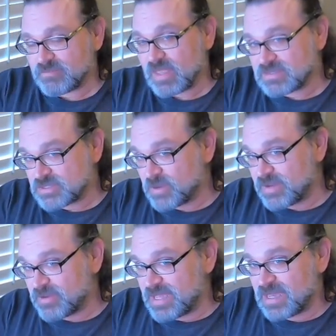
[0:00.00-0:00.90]
So
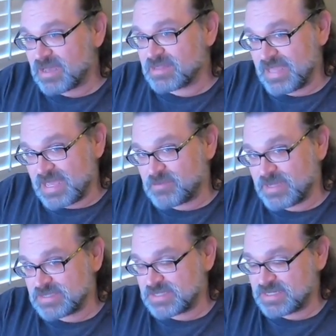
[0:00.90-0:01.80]
anyway, the
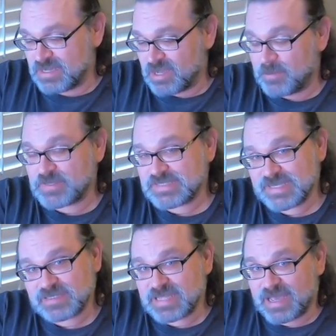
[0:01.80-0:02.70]
animation up
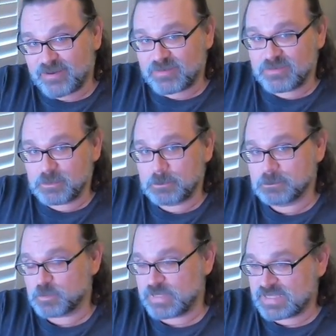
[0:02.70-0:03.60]
until now
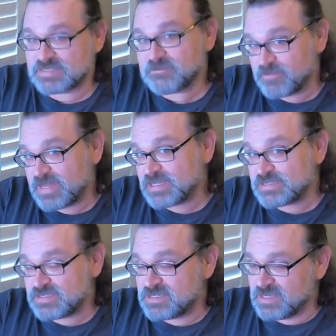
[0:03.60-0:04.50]
that's
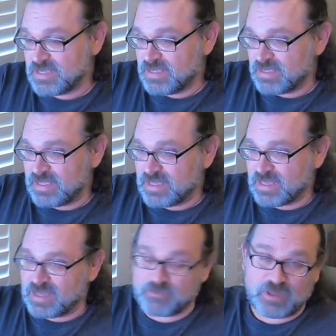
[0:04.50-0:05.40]
finished,
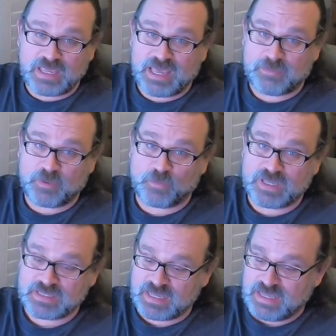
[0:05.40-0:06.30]
I'm really happy
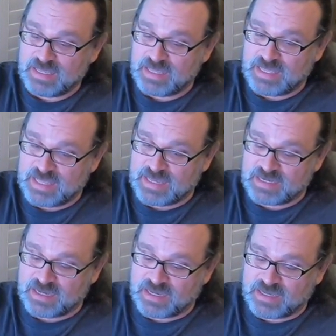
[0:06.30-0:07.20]
with
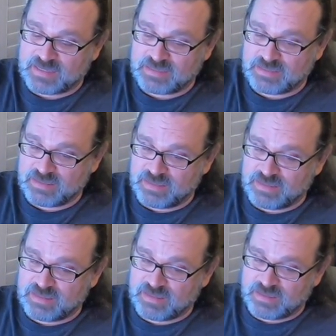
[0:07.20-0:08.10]
it.
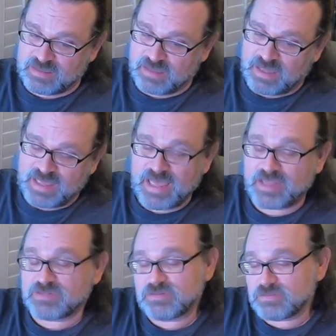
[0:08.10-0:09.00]
I
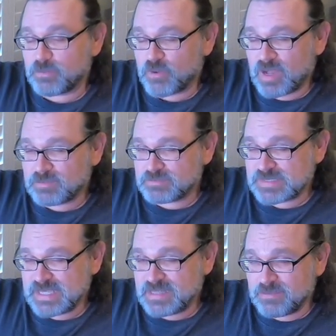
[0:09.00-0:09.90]
had
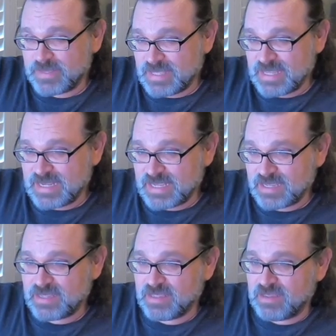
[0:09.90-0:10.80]
problems in the
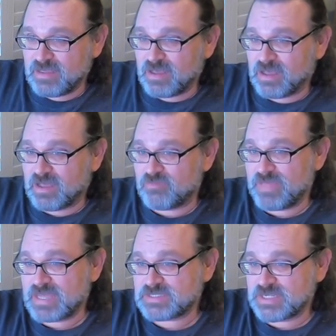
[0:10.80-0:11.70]
beginning
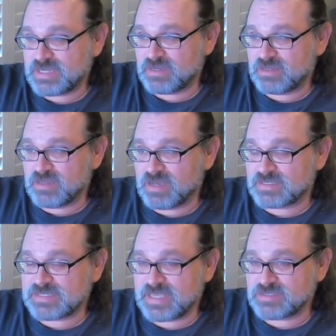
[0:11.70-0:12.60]
matching
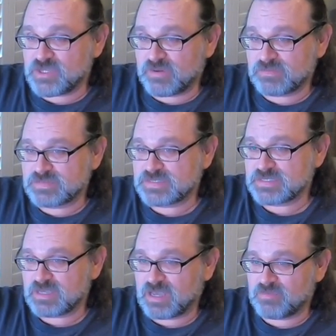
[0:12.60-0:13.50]
skin
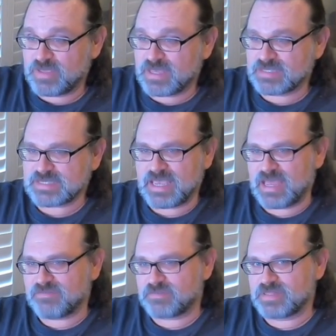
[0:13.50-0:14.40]
tones because I
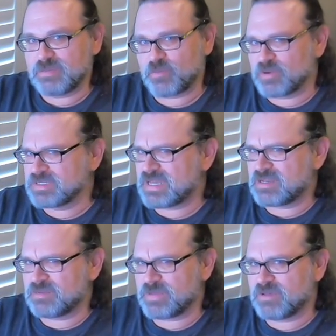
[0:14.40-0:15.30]
have everything broken down
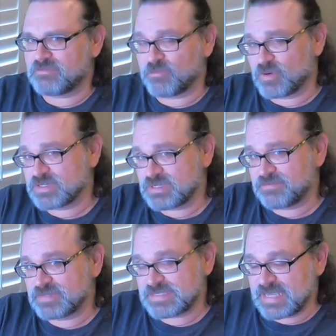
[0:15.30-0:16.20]
in about 4
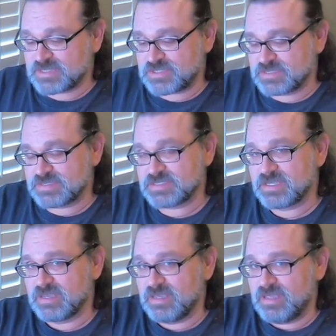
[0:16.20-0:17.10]
different sections.
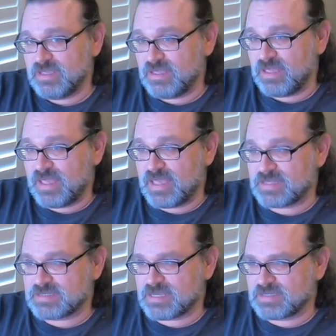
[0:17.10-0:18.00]

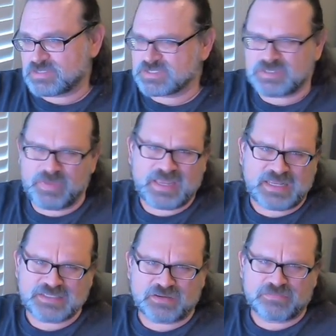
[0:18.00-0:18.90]
And just to make it
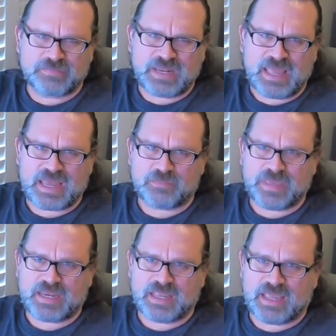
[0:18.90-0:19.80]
easier for me to
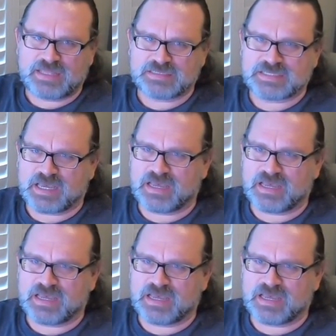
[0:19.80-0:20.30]
animate and